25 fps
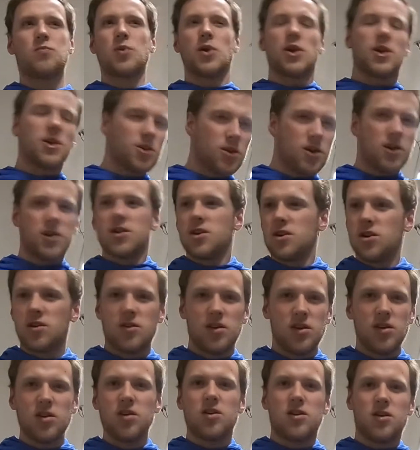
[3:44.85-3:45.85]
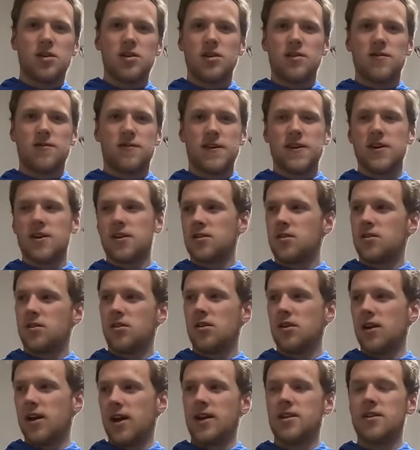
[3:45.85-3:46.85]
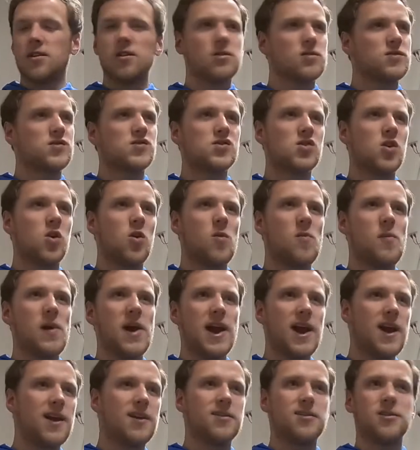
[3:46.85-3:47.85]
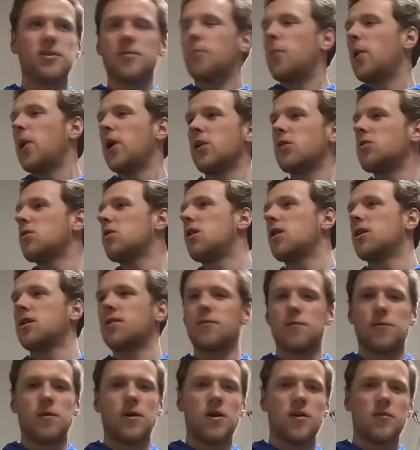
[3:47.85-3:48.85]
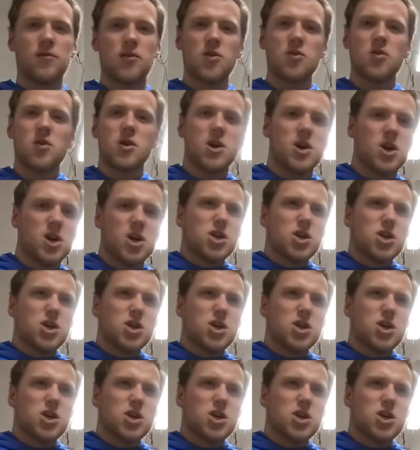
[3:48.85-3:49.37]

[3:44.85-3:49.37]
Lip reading: but you're in your vehicle and you're so mad and they're putting along in front of you.